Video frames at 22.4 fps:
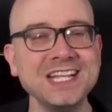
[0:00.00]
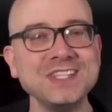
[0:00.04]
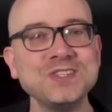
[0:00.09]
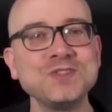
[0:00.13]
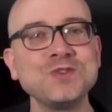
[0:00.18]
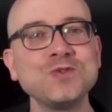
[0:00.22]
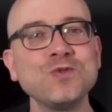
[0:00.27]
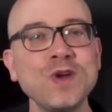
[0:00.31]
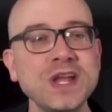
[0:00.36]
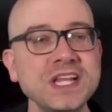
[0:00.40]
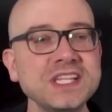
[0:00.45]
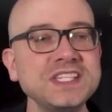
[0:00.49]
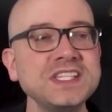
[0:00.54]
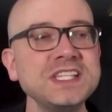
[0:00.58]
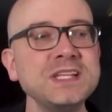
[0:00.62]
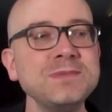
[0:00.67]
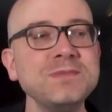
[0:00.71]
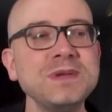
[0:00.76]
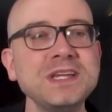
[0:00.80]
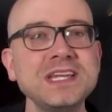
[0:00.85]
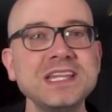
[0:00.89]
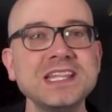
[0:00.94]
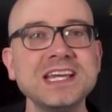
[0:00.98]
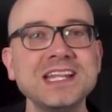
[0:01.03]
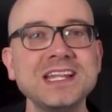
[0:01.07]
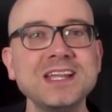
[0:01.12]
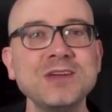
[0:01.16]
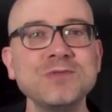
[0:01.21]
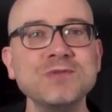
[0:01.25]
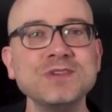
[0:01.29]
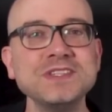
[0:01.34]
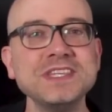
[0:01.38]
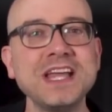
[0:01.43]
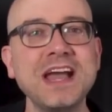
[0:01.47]
it's crazy to me that
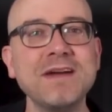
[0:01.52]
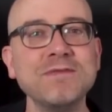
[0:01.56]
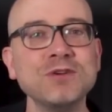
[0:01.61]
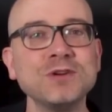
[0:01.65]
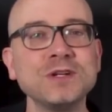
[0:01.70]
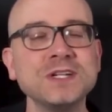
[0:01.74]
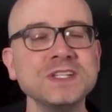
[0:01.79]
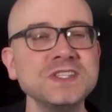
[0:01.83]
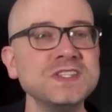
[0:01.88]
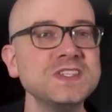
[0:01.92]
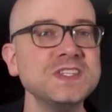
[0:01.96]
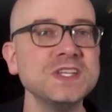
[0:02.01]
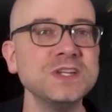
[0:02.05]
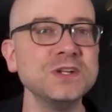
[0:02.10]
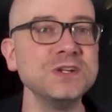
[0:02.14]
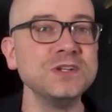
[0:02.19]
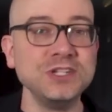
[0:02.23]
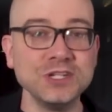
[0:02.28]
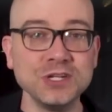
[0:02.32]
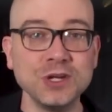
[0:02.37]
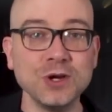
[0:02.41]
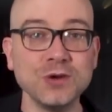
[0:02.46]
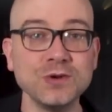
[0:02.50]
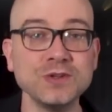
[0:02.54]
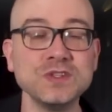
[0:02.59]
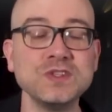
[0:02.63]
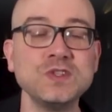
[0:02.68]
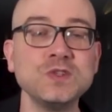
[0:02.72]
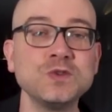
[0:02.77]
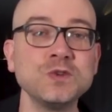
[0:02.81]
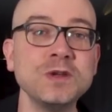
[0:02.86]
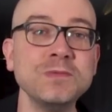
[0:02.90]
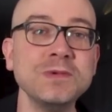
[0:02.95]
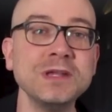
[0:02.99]
it was ever considered to go to
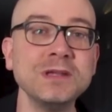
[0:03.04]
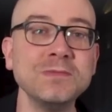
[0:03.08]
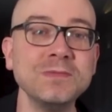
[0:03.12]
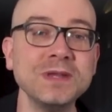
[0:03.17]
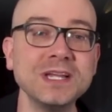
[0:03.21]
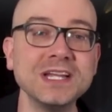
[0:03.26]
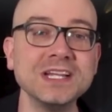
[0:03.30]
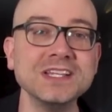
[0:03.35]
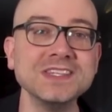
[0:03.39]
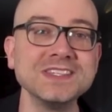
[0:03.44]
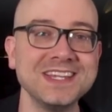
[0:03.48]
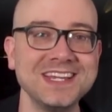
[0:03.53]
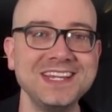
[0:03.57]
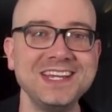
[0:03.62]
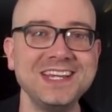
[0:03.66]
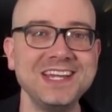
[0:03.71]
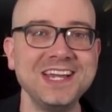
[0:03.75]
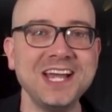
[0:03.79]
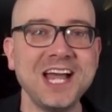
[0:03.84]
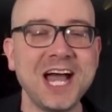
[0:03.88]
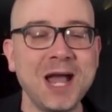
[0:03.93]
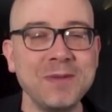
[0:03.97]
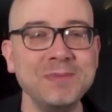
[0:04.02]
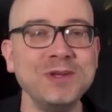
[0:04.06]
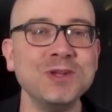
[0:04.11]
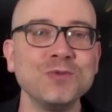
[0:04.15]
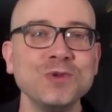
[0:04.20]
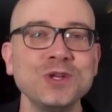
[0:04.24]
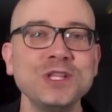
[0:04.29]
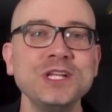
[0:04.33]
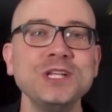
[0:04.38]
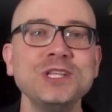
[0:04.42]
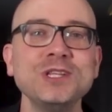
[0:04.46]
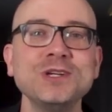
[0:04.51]
streaming, because, I mean, it
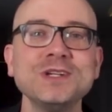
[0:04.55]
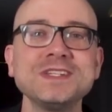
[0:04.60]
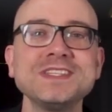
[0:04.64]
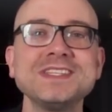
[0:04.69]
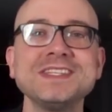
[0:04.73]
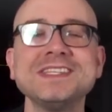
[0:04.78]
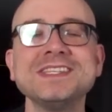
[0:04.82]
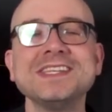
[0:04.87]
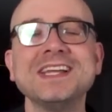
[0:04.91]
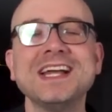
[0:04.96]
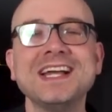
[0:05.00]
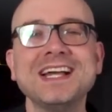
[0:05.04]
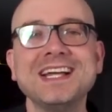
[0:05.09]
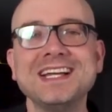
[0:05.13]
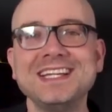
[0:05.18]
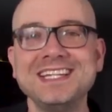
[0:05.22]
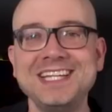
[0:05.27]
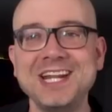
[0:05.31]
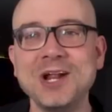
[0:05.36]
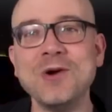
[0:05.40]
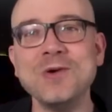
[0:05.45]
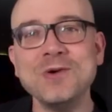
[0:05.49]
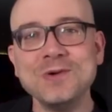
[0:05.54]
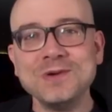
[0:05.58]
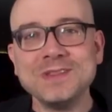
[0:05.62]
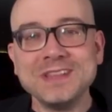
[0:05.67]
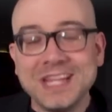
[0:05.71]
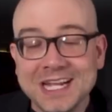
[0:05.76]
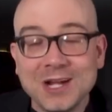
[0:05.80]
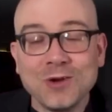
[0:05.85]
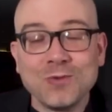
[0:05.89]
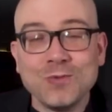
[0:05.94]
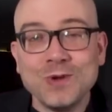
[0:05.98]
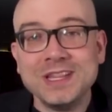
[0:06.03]
really looks, you know,
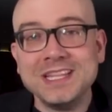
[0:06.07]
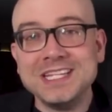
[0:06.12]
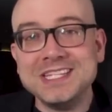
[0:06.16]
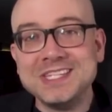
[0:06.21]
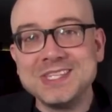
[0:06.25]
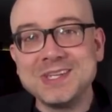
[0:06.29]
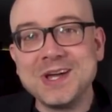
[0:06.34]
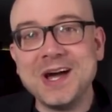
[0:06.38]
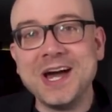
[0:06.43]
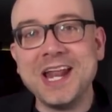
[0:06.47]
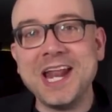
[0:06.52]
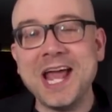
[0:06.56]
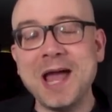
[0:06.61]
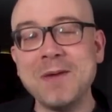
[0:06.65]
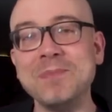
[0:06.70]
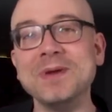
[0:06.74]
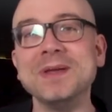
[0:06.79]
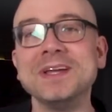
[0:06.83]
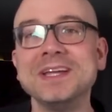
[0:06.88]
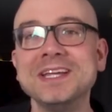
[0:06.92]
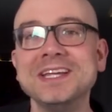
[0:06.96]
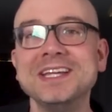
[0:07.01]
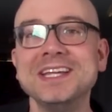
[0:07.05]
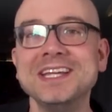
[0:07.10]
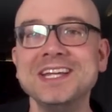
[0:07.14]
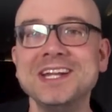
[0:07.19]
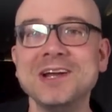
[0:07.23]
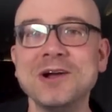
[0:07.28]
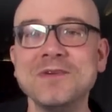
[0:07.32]
like a Ridley Scott epic. You know,